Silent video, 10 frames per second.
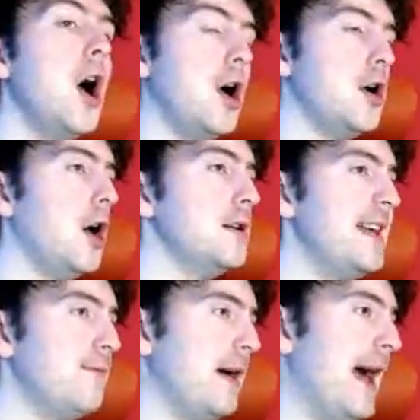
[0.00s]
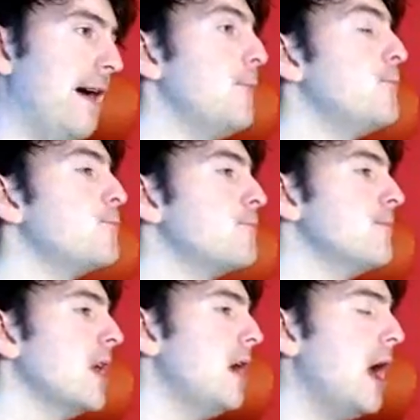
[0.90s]
Hong Kong did well,
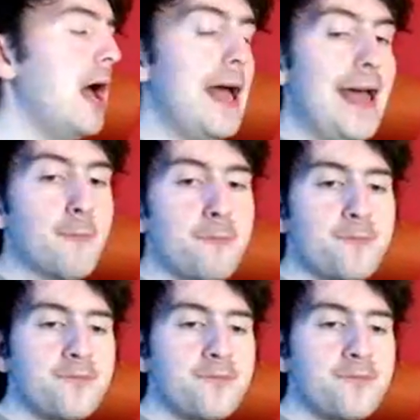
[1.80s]
and